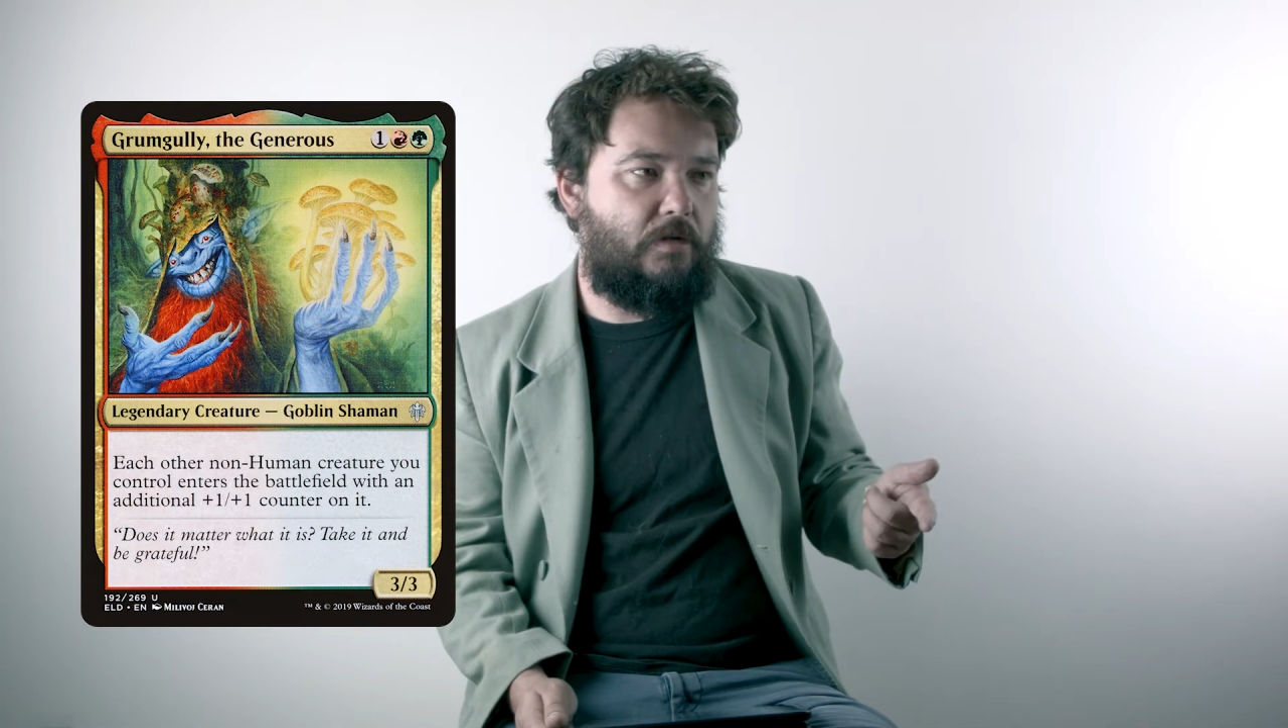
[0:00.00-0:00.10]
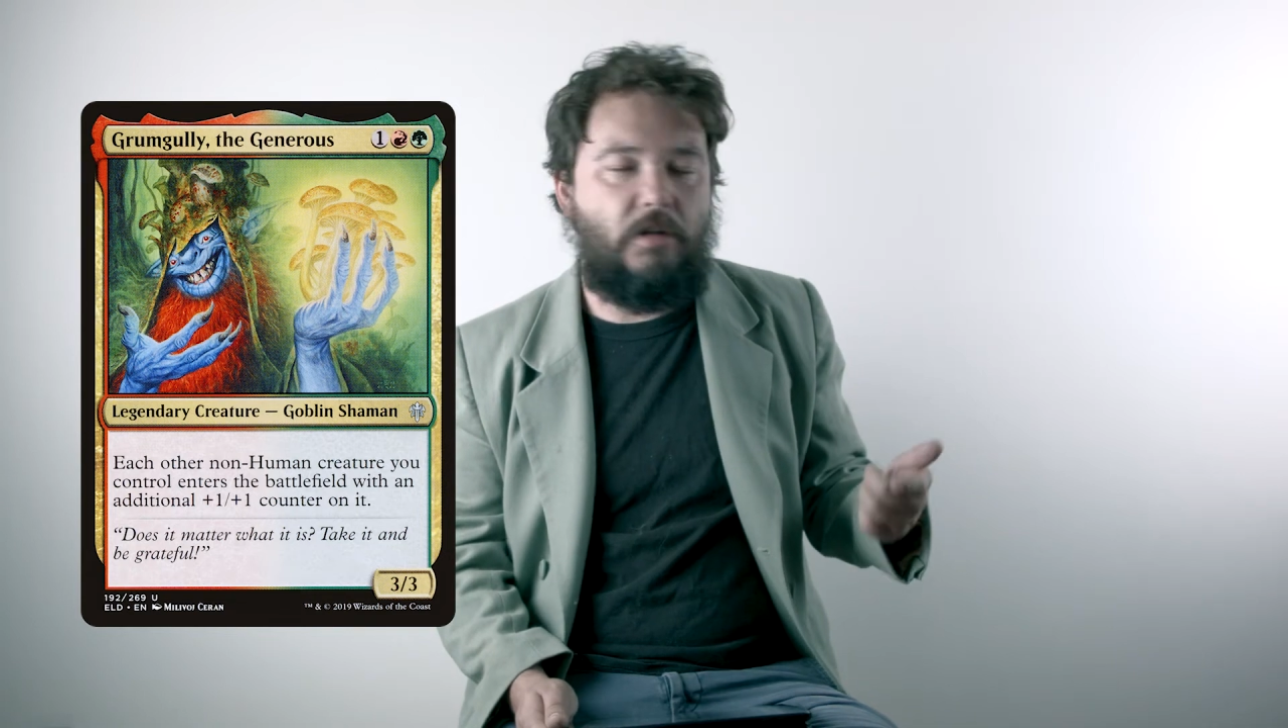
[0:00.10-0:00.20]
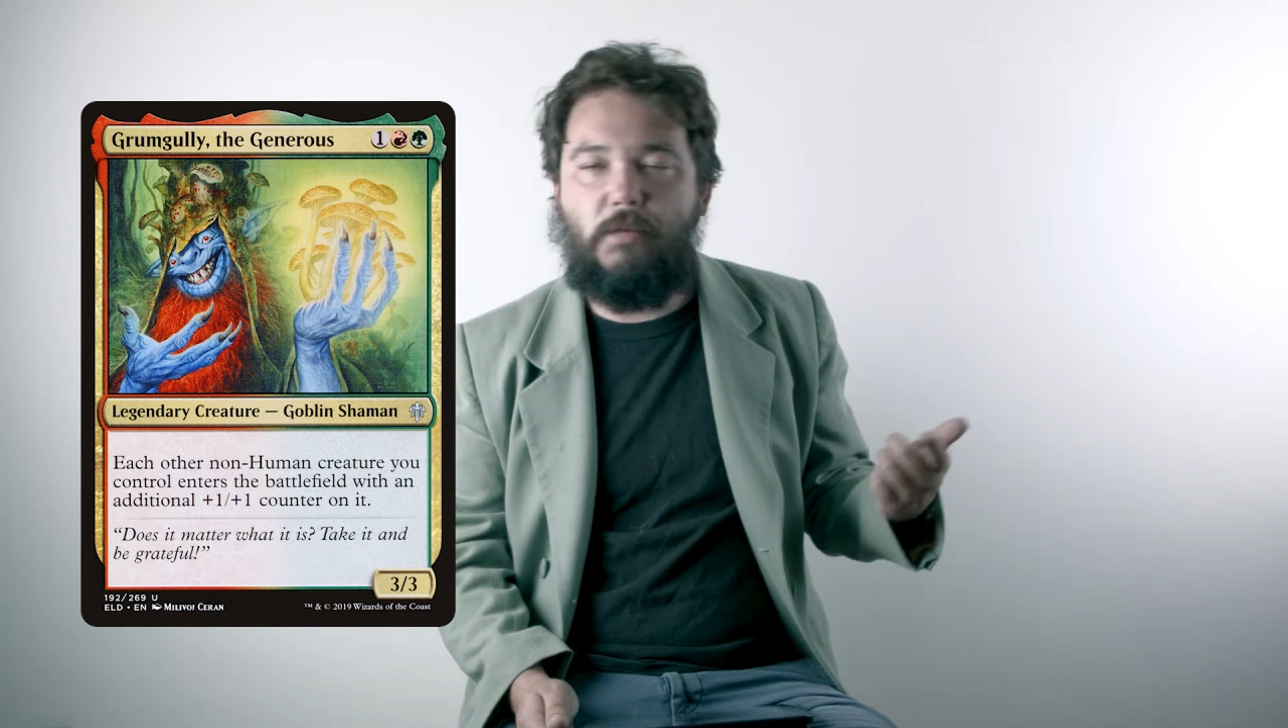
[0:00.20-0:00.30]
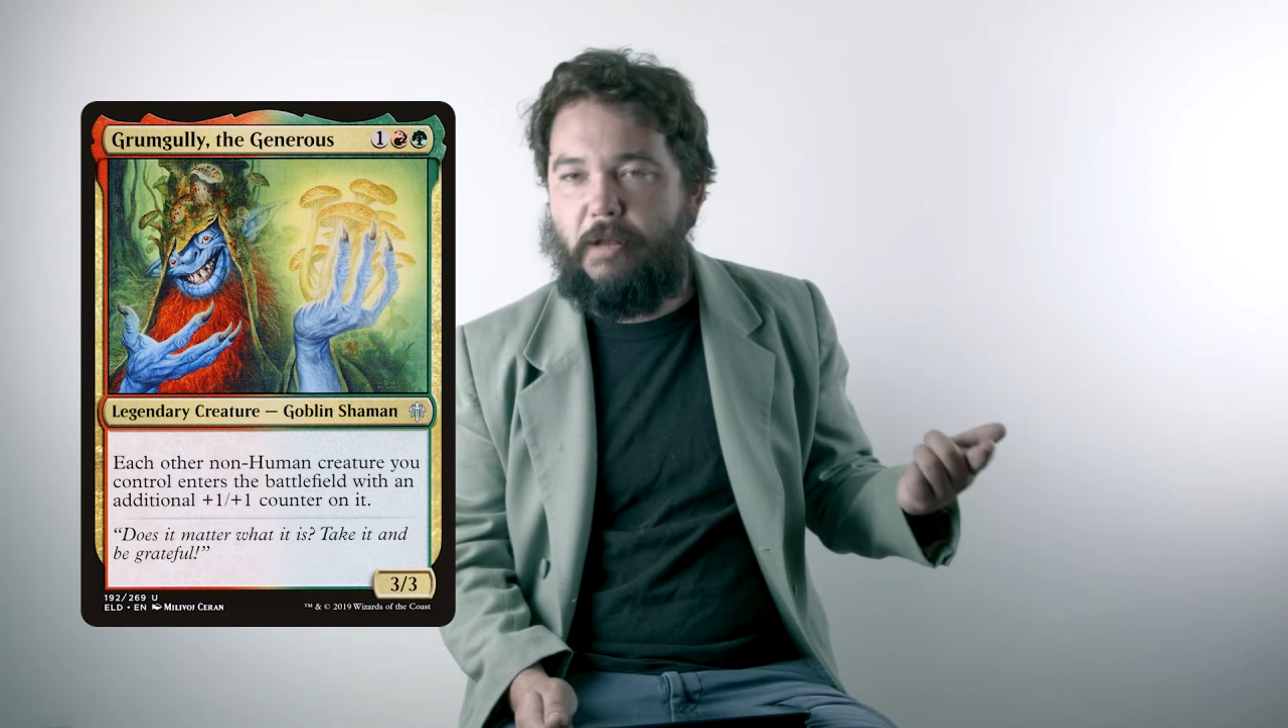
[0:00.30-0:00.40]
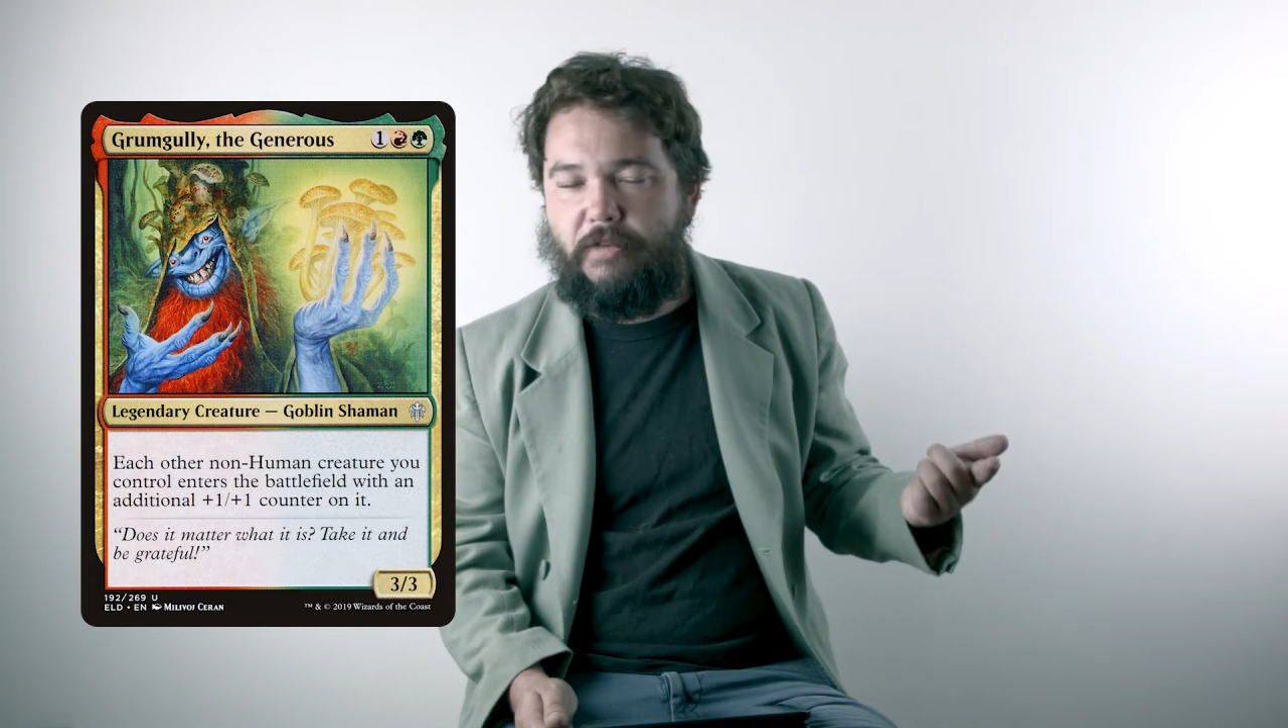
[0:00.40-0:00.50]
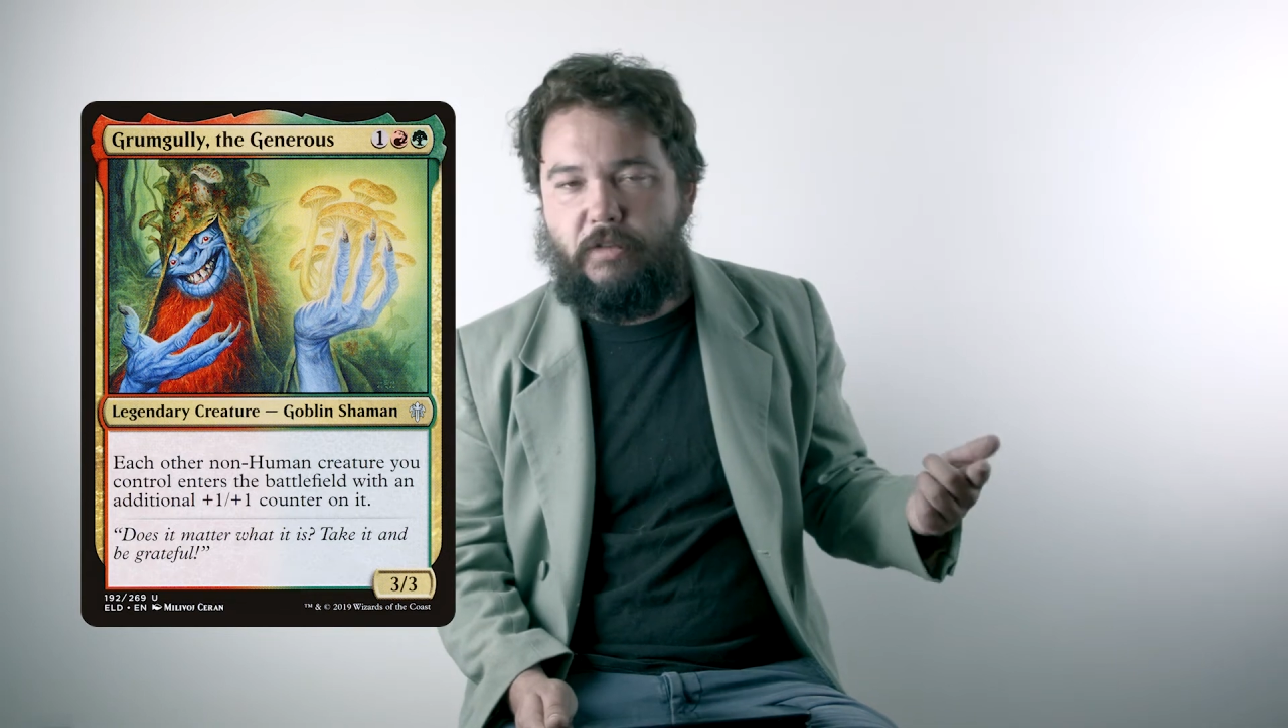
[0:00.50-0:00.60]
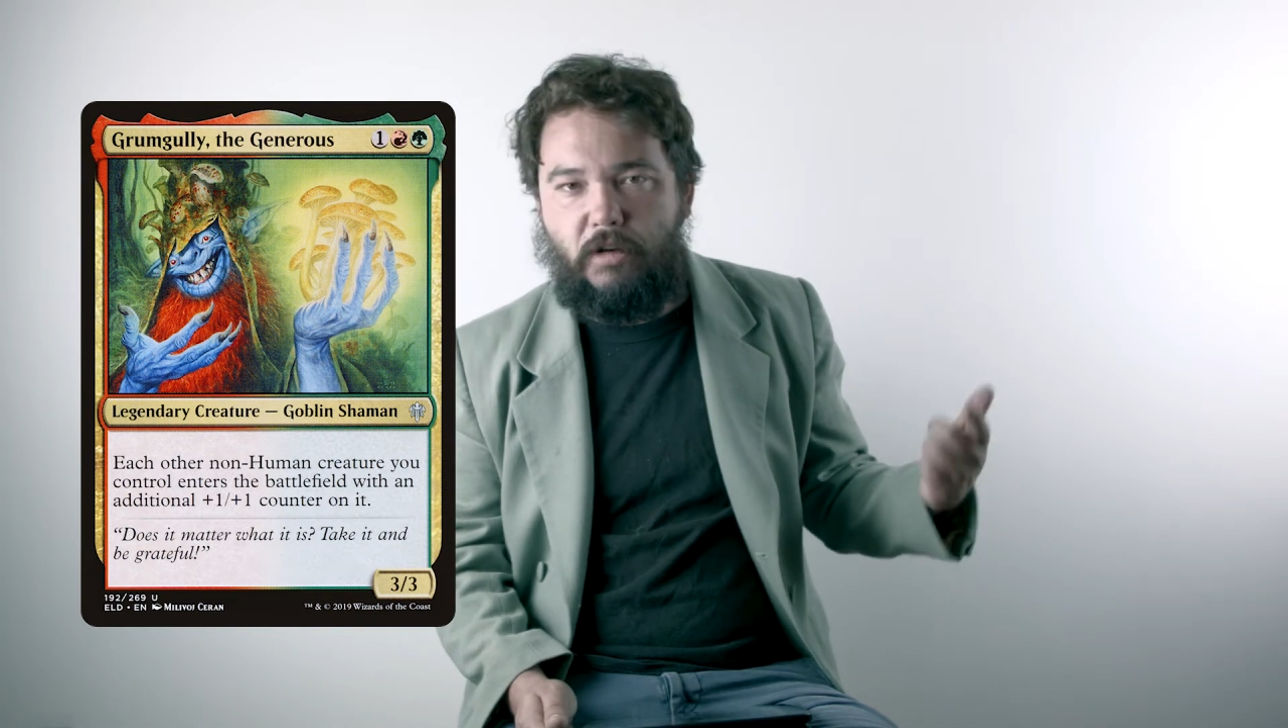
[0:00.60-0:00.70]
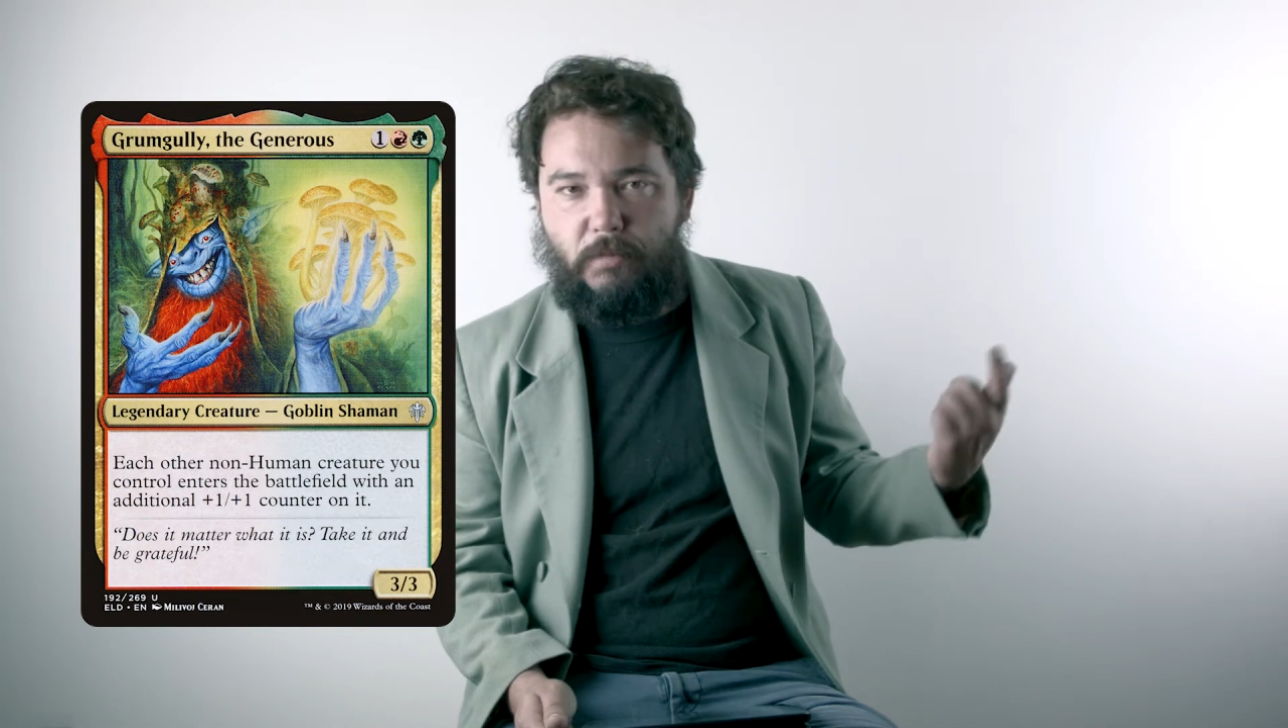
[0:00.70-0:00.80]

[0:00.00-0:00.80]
not the best tutor,